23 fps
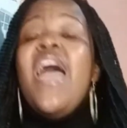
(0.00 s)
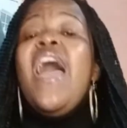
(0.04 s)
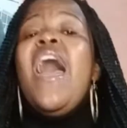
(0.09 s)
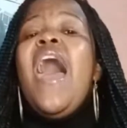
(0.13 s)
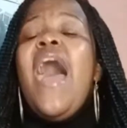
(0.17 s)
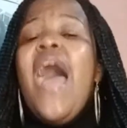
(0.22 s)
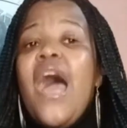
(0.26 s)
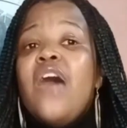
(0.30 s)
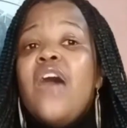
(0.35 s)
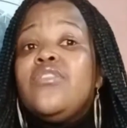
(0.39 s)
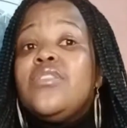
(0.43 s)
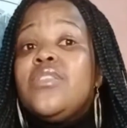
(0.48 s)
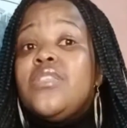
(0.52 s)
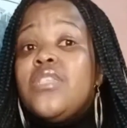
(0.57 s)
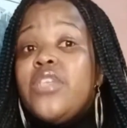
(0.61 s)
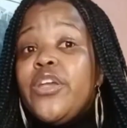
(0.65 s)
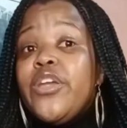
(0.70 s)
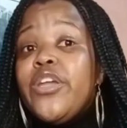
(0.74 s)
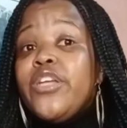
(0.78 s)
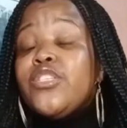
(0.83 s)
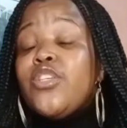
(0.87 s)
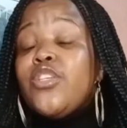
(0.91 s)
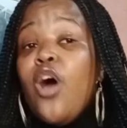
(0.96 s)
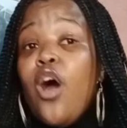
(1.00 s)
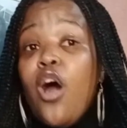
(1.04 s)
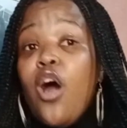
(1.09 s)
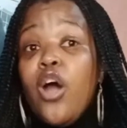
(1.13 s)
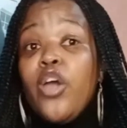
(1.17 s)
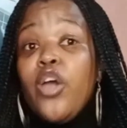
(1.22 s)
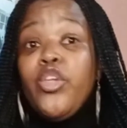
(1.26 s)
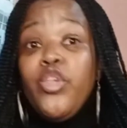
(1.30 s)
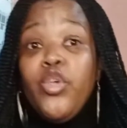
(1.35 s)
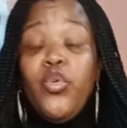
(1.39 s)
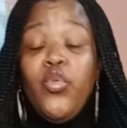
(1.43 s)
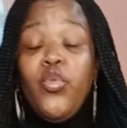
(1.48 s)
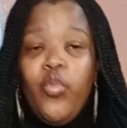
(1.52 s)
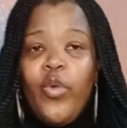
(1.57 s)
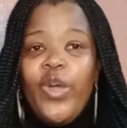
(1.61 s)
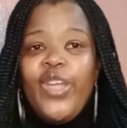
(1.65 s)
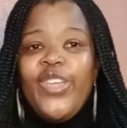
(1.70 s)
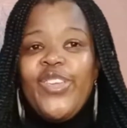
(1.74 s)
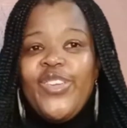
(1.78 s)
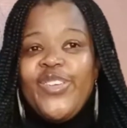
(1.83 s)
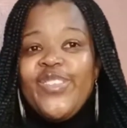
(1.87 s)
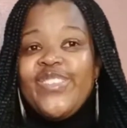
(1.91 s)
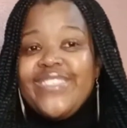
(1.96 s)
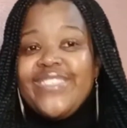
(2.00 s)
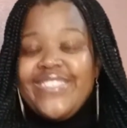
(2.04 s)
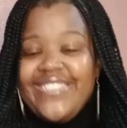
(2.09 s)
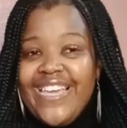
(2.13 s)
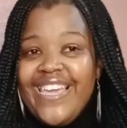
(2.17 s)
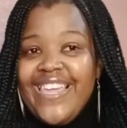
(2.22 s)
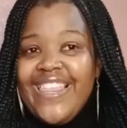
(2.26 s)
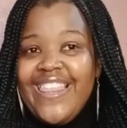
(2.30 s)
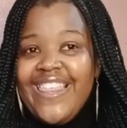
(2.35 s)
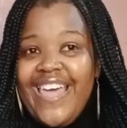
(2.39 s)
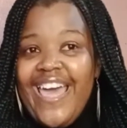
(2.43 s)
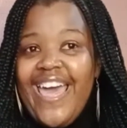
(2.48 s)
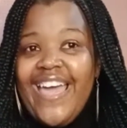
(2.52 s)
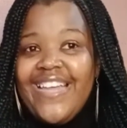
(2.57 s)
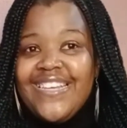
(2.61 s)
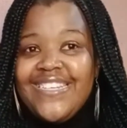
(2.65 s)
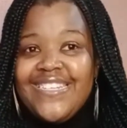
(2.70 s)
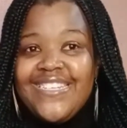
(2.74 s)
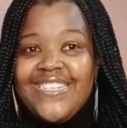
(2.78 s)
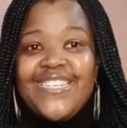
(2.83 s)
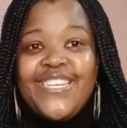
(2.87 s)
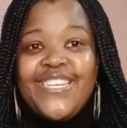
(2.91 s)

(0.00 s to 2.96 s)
how serious are you when you say that?